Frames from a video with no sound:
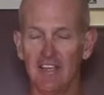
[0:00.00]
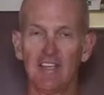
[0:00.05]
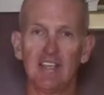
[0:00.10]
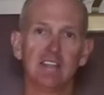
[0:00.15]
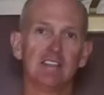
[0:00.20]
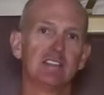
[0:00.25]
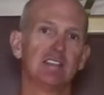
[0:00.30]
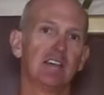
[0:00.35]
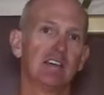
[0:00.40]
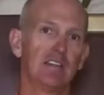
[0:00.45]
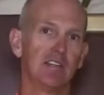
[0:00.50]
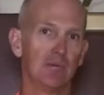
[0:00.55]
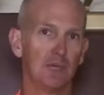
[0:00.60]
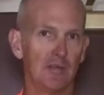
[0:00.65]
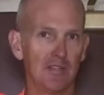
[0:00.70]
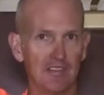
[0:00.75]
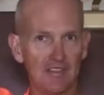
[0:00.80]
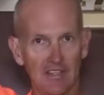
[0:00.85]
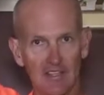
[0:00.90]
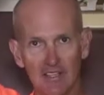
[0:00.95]
They can tell you
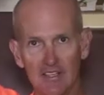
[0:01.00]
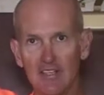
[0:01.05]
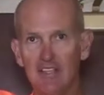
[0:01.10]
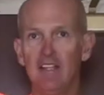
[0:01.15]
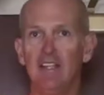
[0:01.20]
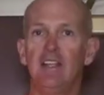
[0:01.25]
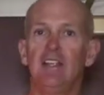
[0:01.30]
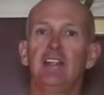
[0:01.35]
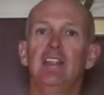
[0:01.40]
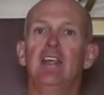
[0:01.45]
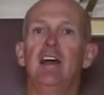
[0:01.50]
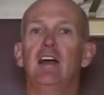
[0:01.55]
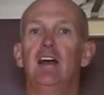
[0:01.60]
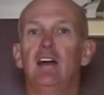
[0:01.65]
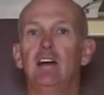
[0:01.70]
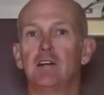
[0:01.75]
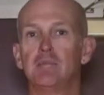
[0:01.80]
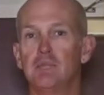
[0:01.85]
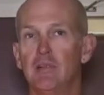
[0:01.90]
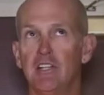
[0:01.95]
what the
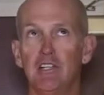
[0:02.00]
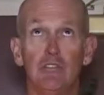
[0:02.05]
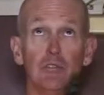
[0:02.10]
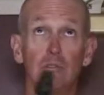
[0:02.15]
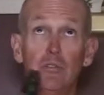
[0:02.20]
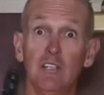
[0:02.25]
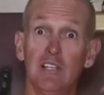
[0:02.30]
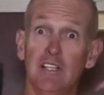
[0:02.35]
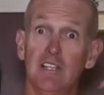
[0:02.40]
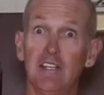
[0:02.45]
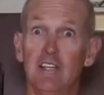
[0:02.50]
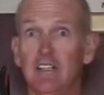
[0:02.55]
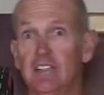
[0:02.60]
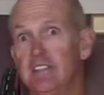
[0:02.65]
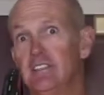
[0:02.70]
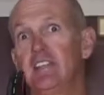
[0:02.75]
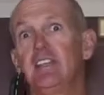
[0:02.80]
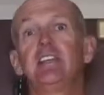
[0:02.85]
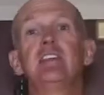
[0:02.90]
amygdala does.